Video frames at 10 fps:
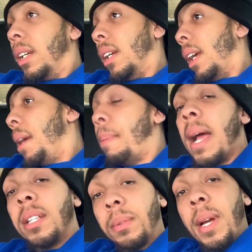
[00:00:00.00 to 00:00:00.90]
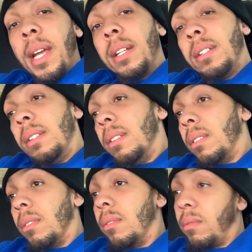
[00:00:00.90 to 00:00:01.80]
He passed away.
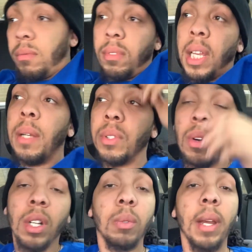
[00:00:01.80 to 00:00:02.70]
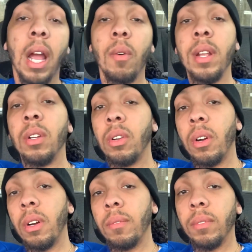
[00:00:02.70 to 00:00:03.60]
He was on his way out in the
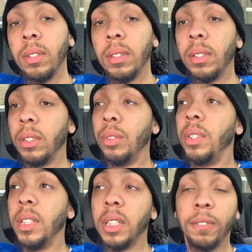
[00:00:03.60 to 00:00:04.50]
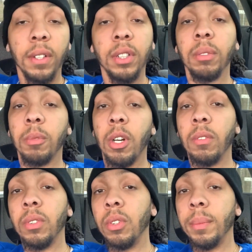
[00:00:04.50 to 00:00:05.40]
car. Lucci just finished him
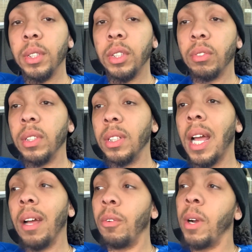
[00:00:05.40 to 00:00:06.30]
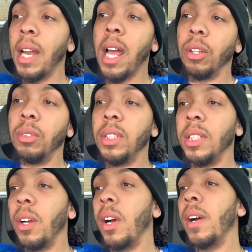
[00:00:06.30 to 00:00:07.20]
off, threw him in the street. Not well, not Lucci.
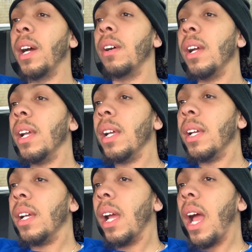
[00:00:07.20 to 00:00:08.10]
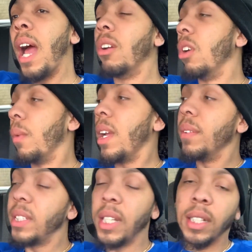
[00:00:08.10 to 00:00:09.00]
Well, I don't know where he
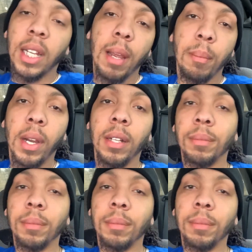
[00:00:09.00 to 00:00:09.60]
was sitting at, but